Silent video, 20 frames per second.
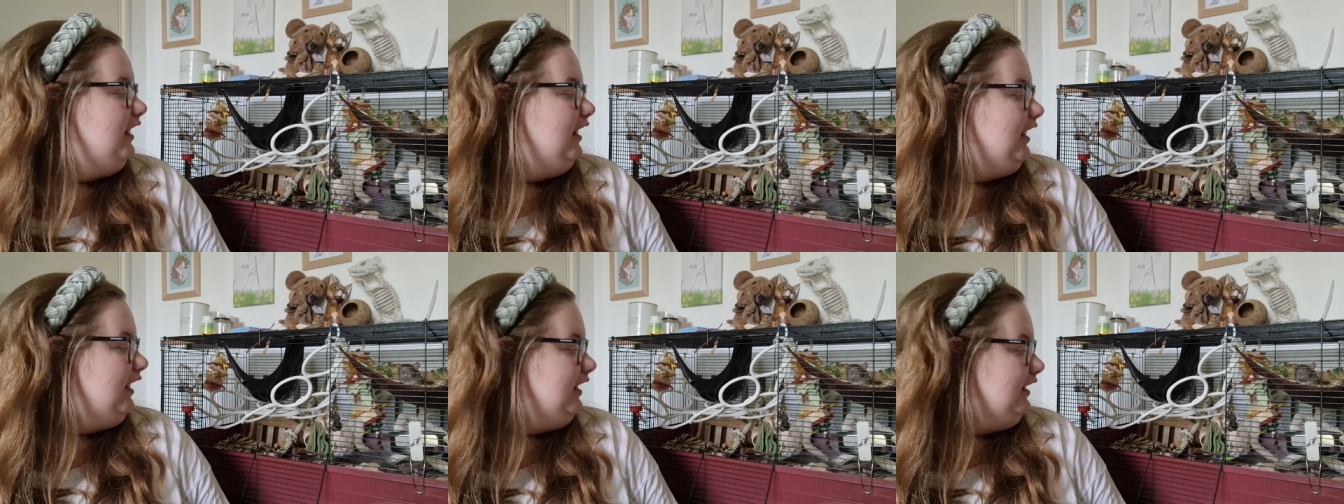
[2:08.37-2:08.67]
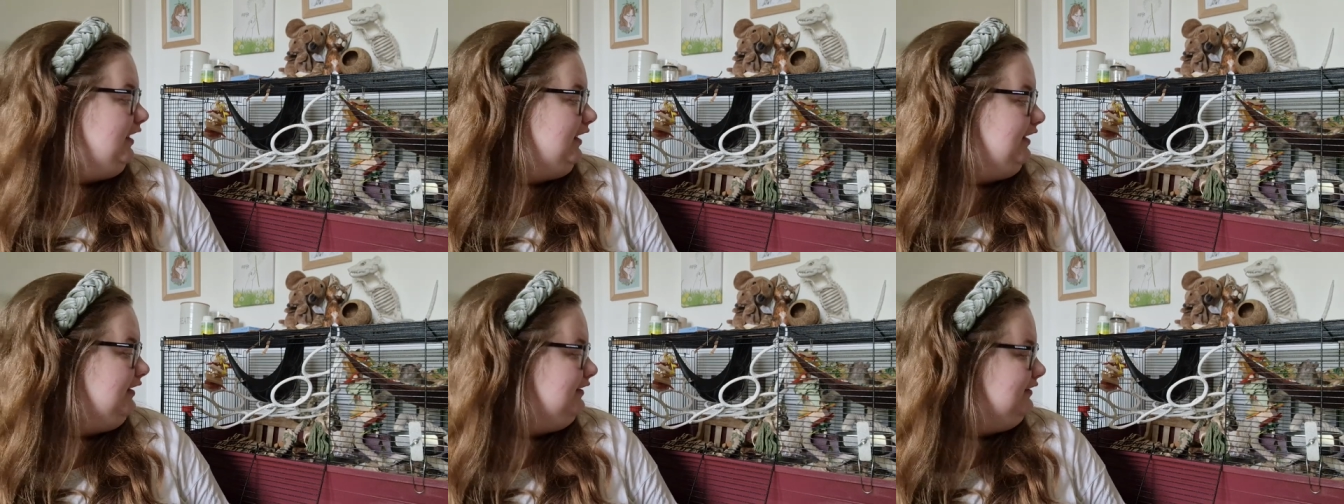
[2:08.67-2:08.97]

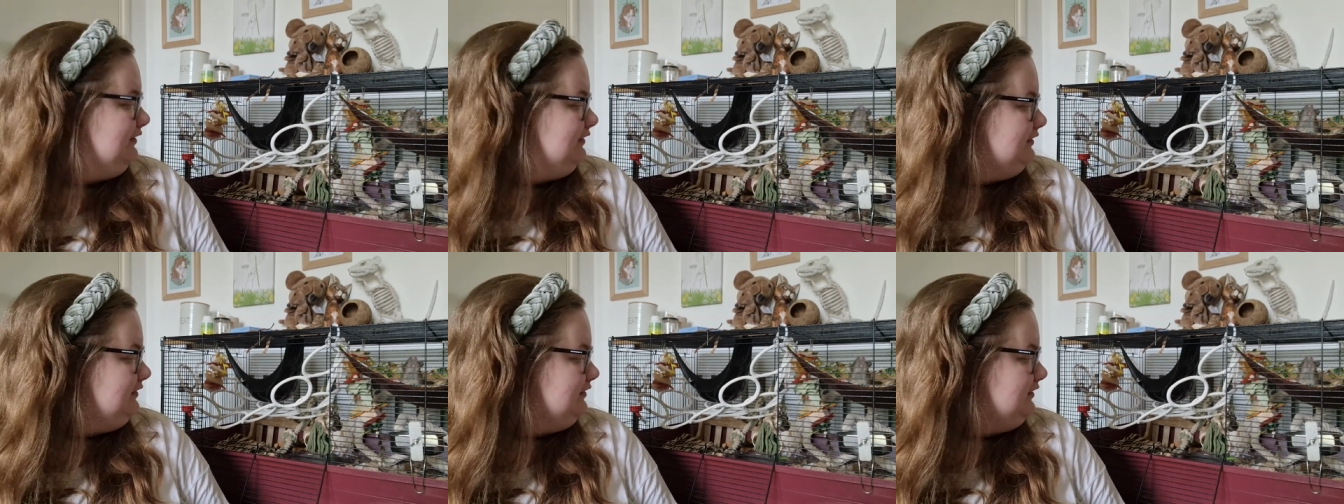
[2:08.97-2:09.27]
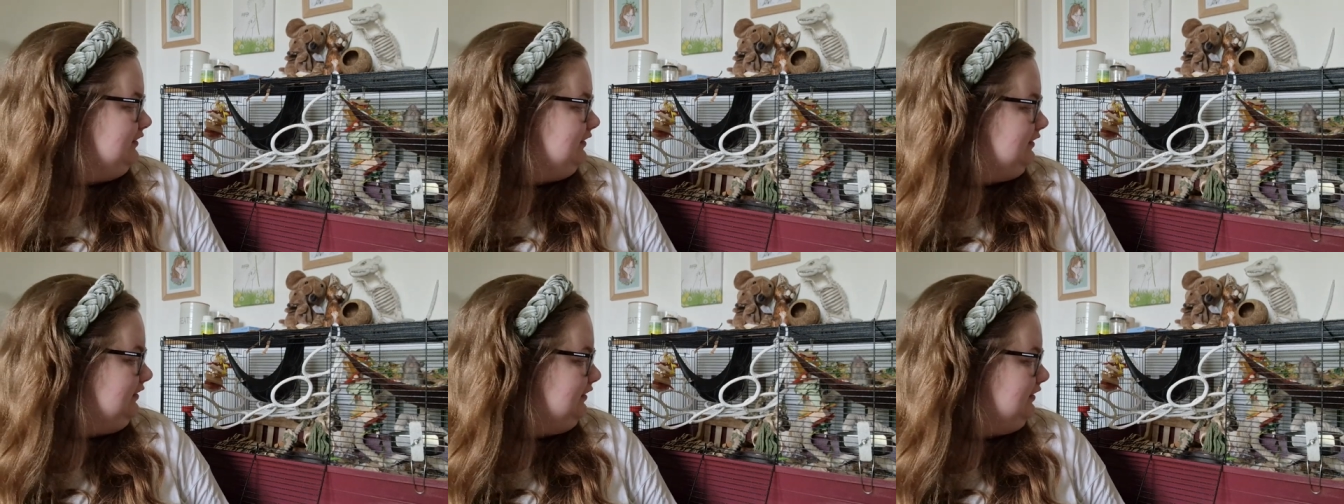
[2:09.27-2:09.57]
and
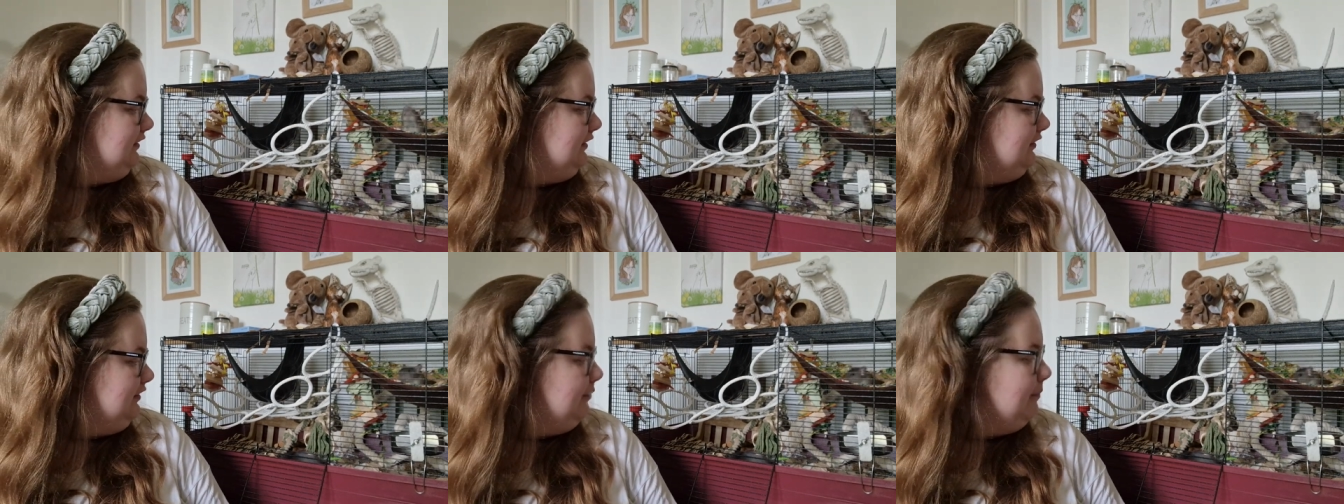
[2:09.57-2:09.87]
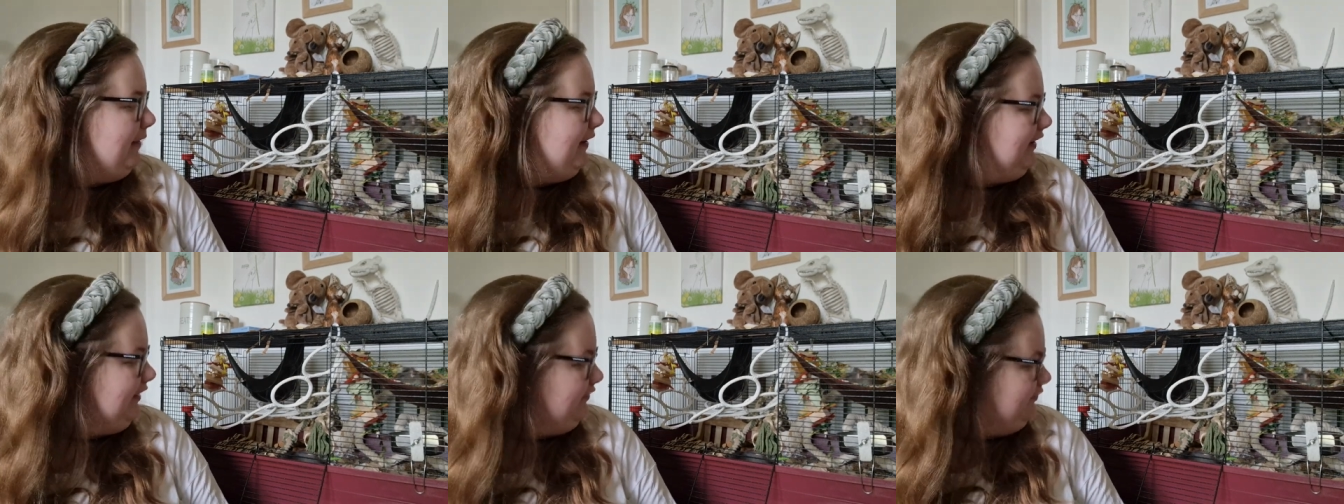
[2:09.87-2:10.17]
the
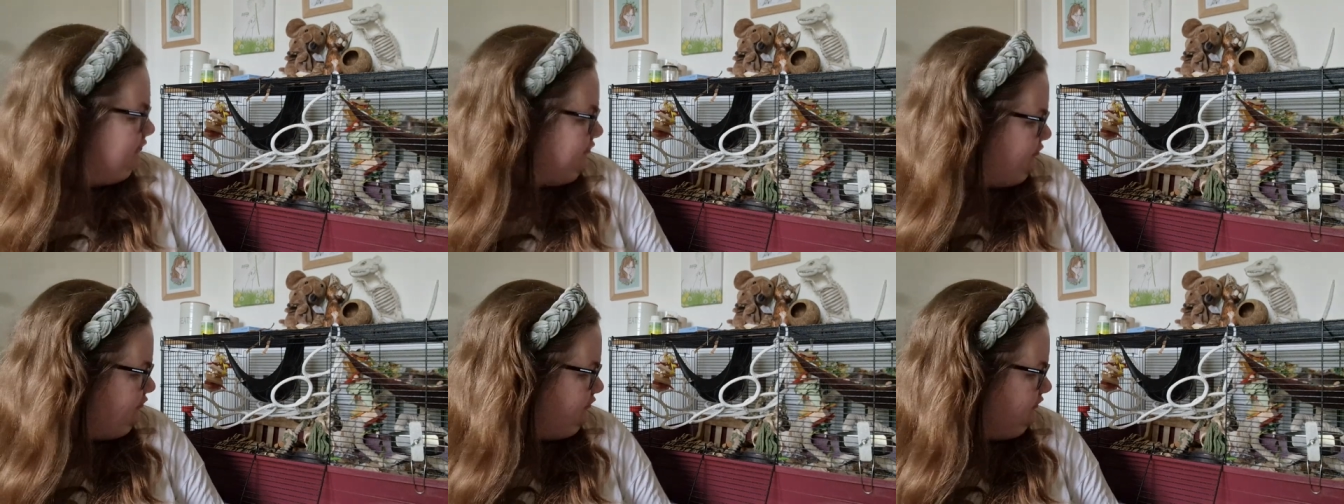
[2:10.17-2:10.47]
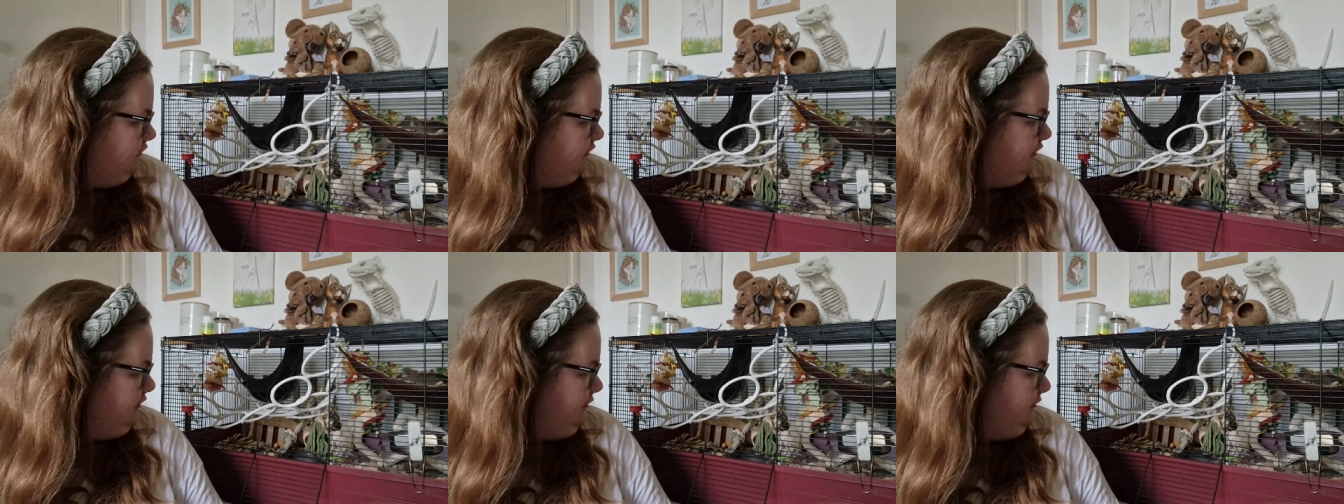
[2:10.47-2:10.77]
biggest
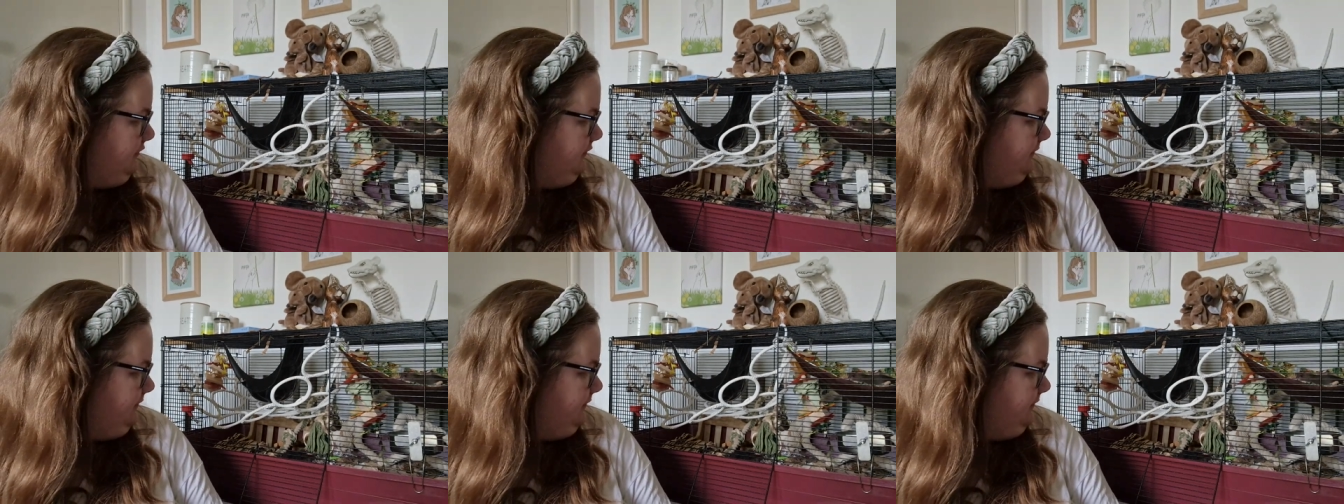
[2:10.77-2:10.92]
also.